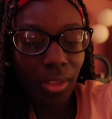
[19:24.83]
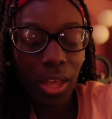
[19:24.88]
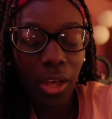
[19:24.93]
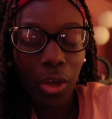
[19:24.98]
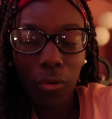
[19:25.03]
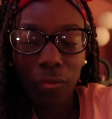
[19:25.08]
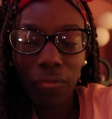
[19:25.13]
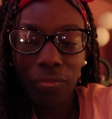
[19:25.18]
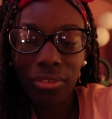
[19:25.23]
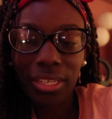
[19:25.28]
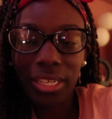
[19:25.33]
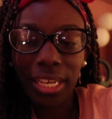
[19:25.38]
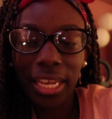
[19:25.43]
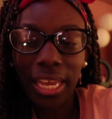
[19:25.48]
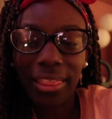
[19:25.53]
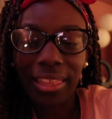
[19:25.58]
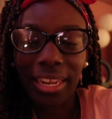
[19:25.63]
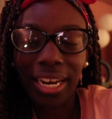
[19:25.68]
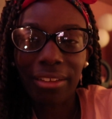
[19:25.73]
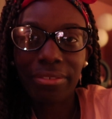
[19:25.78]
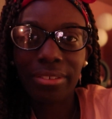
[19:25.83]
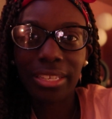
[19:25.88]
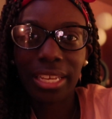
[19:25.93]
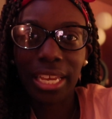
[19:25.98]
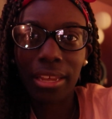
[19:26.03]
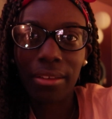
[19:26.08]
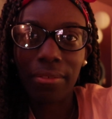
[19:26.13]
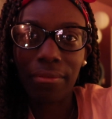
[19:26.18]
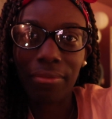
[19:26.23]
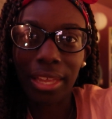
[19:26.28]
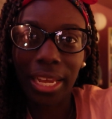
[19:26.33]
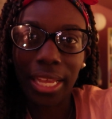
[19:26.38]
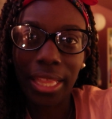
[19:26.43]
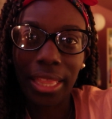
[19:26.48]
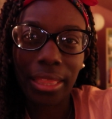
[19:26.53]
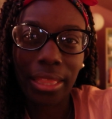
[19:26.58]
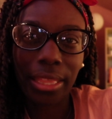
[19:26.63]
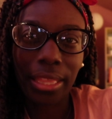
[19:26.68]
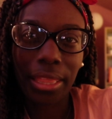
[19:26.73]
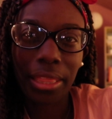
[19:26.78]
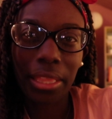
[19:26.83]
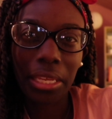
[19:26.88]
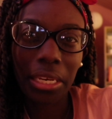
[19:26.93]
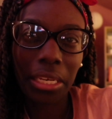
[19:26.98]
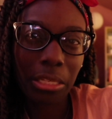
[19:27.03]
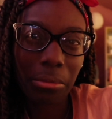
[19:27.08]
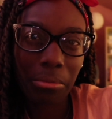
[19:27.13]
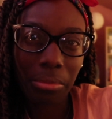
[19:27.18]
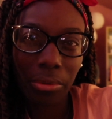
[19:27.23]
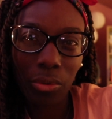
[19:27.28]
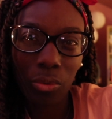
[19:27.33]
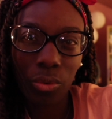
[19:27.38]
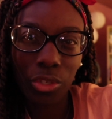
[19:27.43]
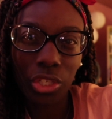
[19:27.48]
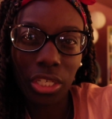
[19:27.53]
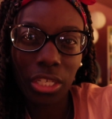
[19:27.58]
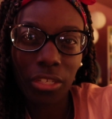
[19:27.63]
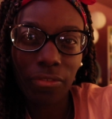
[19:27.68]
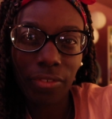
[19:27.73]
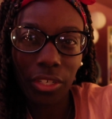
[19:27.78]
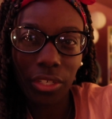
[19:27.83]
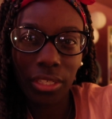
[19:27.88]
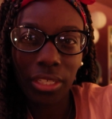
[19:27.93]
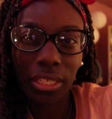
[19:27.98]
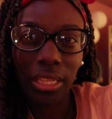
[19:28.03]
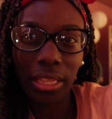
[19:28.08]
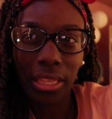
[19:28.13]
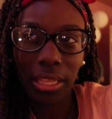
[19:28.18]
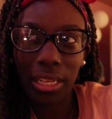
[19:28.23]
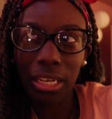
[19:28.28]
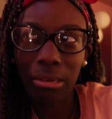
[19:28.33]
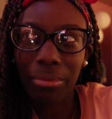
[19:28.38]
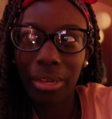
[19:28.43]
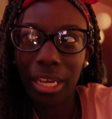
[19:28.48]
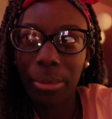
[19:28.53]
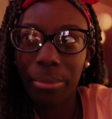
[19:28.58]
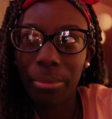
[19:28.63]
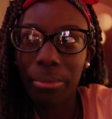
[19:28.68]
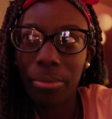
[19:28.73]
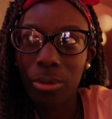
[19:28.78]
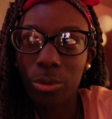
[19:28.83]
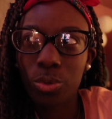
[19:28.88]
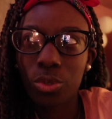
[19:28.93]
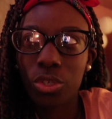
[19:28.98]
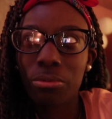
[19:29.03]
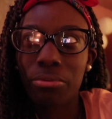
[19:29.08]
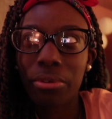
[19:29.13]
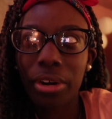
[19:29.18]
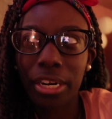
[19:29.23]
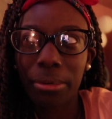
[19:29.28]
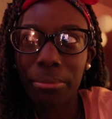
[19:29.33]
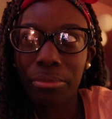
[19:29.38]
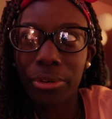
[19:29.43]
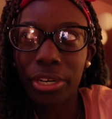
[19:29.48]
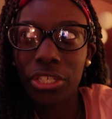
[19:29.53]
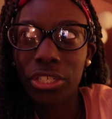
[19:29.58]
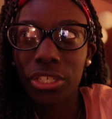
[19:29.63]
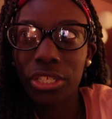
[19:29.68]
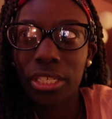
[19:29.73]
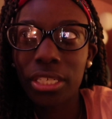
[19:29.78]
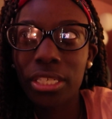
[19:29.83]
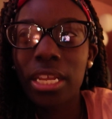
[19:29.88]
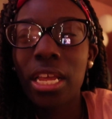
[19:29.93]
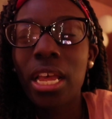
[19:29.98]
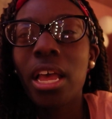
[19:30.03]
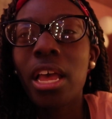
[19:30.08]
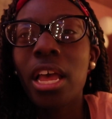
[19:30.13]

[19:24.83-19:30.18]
hopefully. And then I've saved like the thinnest book, which is First and Then by Emma Mills, which is Pride and Prejudice.